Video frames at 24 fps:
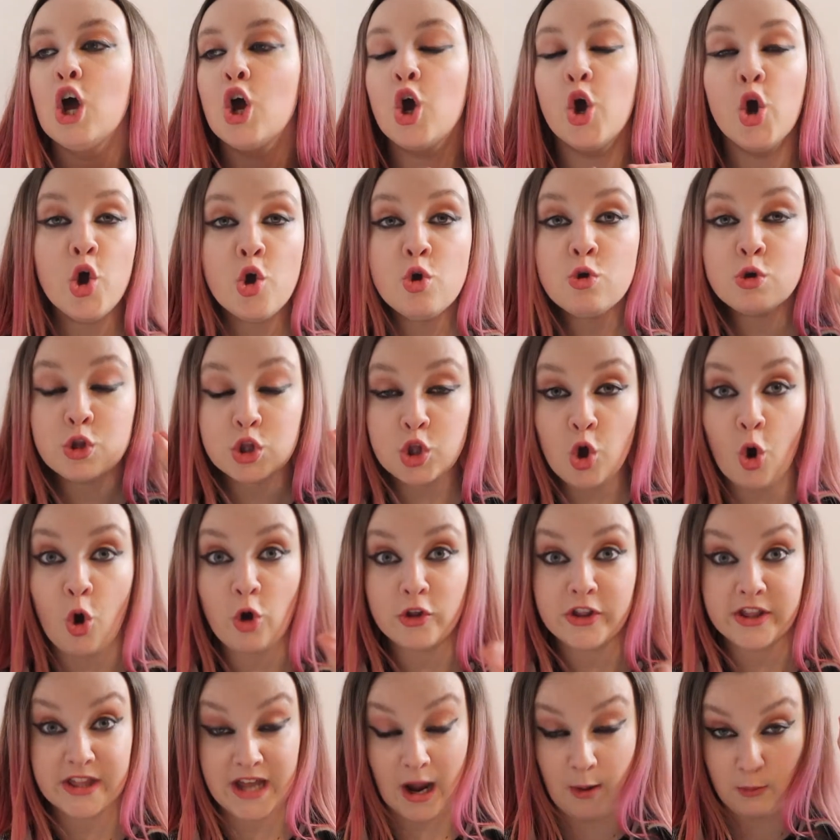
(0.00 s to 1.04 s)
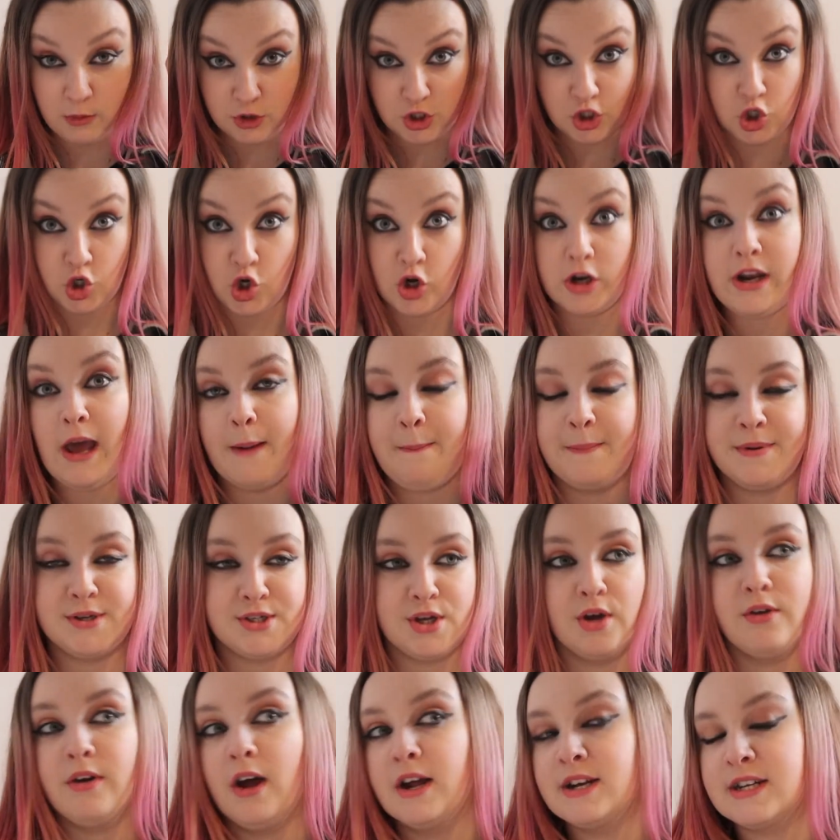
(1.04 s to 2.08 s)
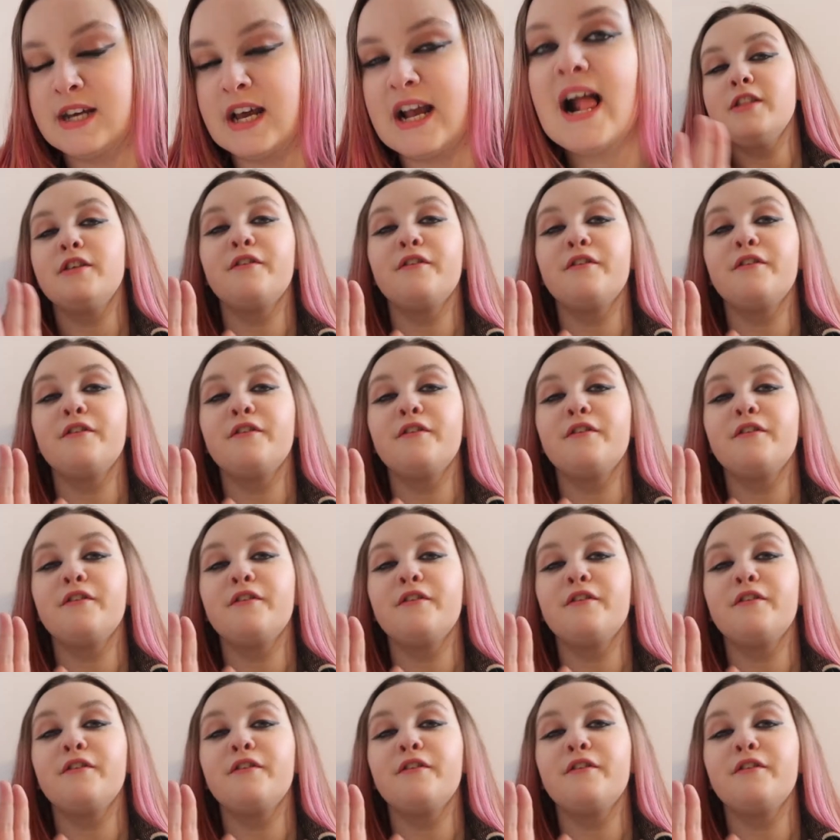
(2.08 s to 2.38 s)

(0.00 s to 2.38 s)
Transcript: Who thought that was a good episode idea?